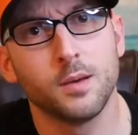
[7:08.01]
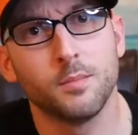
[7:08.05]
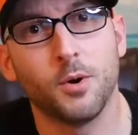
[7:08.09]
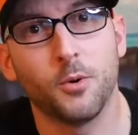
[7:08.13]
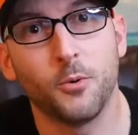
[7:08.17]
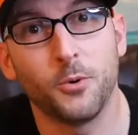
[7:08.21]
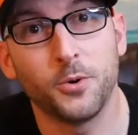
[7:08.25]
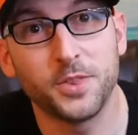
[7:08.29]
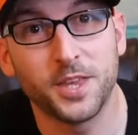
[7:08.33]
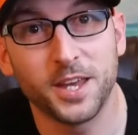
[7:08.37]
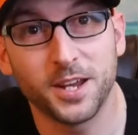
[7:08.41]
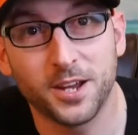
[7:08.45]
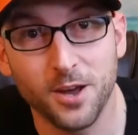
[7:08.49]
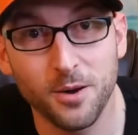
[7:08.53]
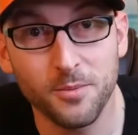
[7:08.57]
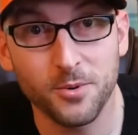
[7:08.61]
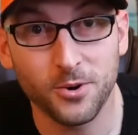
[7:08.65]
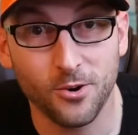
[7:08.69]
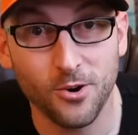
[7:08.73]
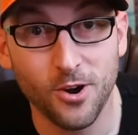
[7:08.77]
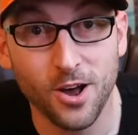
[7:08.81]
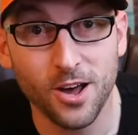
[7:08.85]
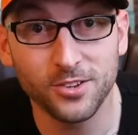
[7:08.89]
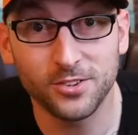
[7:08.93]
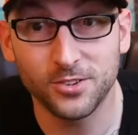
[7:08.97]
But when they come
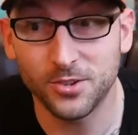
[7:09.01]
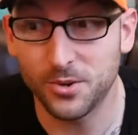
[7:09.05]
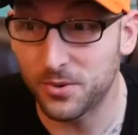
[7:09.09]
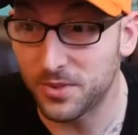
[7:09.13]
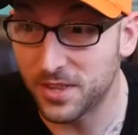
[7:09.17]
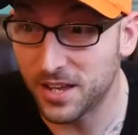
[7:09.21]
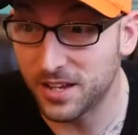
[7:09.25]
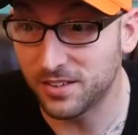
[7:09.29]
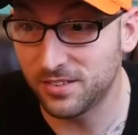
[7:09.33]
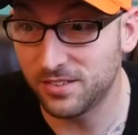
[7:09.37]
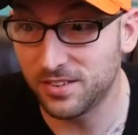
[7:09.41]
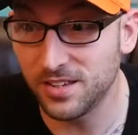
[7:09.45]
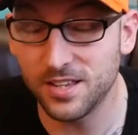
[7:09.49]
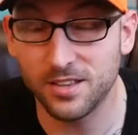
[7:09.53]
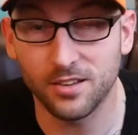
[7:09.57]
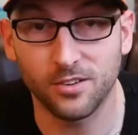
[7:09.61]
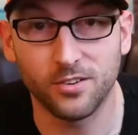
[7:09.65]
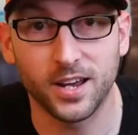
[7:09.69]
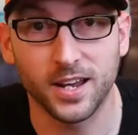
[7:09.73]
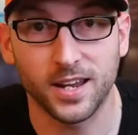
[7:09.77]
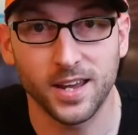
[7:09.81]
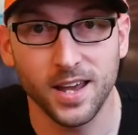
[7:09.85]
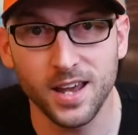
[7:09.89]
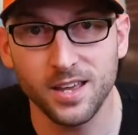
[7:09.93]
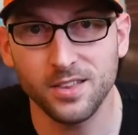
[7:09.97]
across you and they see that,
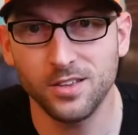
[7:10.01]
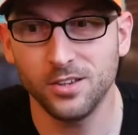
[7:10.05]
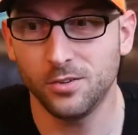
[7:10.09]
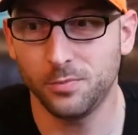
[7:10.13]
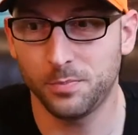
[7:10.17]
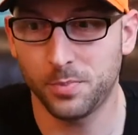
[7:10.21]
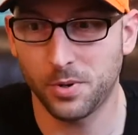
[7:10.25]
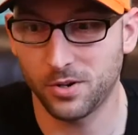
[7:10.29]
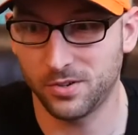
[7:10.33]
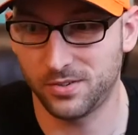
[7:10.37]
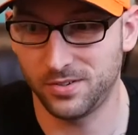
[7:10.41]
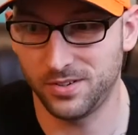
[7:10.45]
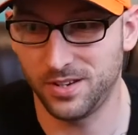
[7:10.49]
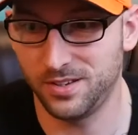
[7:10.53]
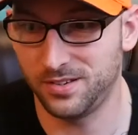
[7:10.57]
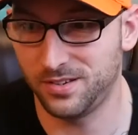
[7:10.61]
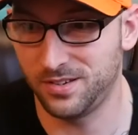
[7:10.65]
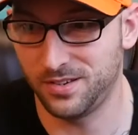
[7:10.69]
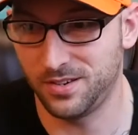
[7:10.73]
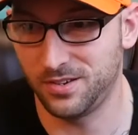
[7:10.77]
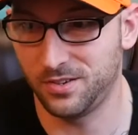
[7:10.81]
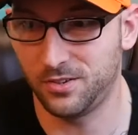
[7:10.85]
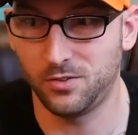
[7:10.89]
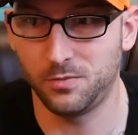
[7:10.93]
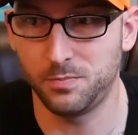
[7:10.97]
like, hey, this person
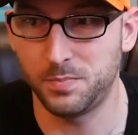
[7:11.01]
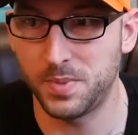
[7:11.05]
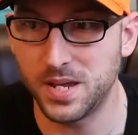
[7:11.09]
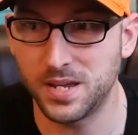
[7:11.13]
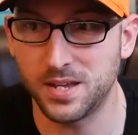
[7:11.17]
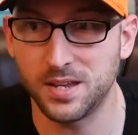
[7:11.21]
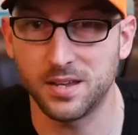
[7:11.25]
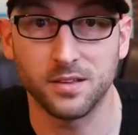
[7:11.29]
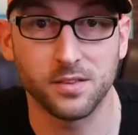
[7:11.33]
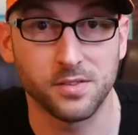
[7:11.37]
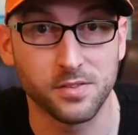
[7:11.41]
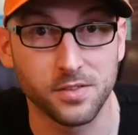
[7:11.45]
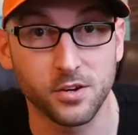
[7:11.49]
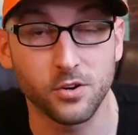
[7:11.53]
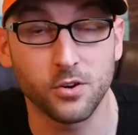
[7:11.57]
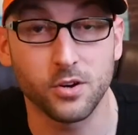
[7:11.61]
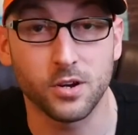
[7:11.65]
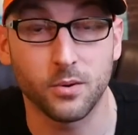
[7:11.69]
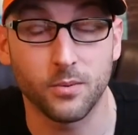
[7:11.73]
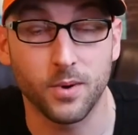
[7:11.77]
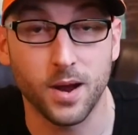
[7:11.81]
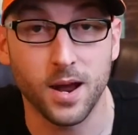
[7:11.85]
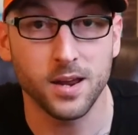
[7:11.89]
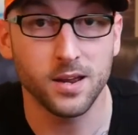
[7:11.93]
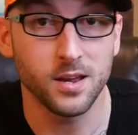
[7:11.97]
isn't just speaking
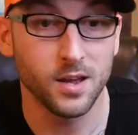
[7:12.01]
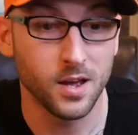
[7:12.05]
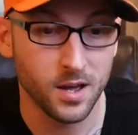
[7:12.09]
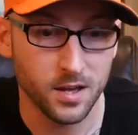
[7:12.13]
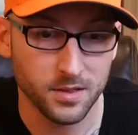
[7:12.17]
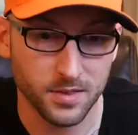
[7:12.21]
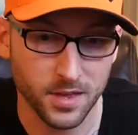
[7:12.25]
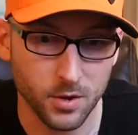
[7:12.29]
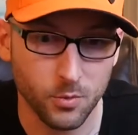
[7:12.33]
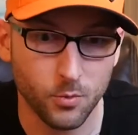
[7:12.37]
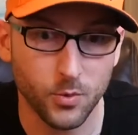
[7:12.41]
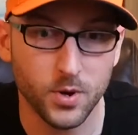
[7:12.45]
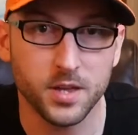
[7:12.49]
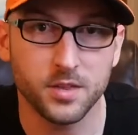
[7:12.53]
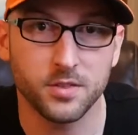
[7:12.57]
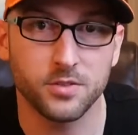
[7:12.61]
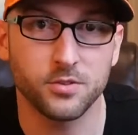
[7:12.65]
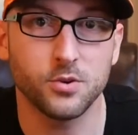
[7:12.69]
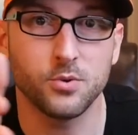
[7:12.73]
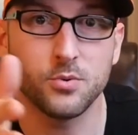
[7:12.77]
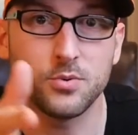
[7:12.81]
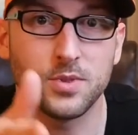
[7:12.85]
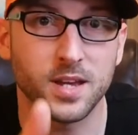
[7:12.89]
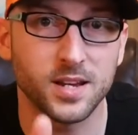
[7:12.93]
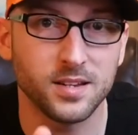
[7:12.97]
theory, right? They went
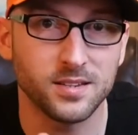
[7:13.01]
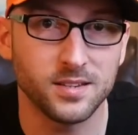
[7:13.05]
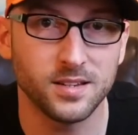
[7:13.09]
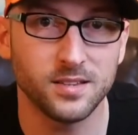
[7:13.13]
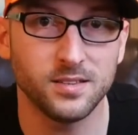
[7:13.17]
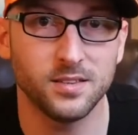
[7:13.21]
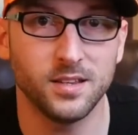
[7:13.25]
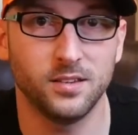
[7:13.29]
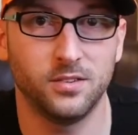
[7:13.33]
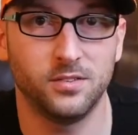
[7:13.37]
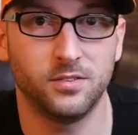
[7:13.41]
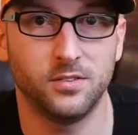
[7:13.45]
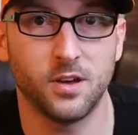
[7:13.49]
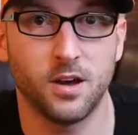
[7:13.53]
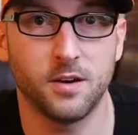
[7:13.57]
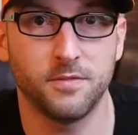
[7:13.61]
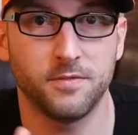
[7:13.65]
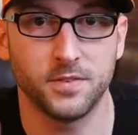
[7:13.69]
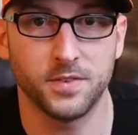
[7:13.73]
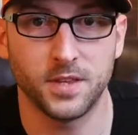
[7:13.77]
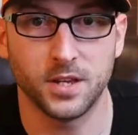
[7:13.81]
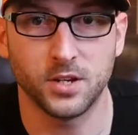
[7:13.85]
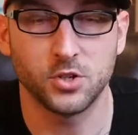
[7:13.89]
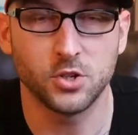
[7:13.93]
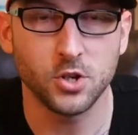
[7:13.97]
through, they did this
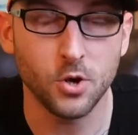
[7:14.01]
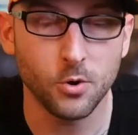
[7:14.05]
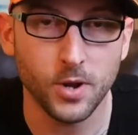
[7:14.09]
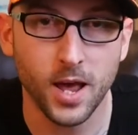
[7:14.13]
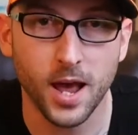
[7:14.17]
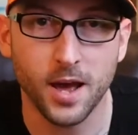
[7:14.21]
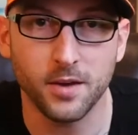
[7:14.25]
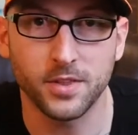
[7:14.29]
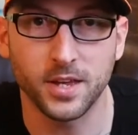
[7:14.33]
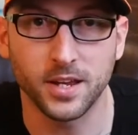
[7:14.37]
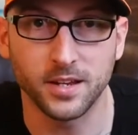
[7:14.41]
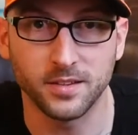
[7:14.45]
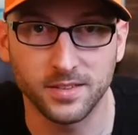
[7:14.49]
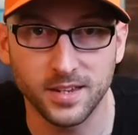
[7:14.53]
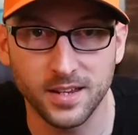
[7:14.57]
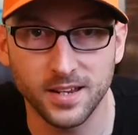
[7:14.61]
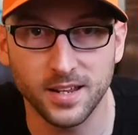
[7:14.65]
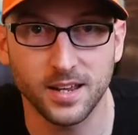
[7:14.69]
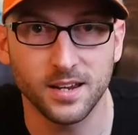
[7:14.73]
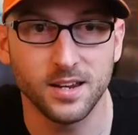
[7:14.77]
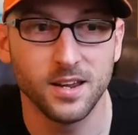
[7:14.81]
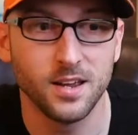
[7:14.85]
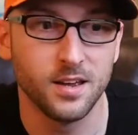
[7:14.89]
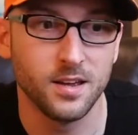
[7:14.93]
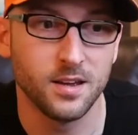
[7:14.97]
stuff and they showed how they did
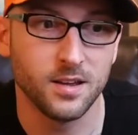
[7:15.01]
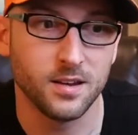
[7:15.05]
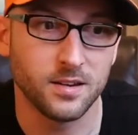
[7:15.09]
it.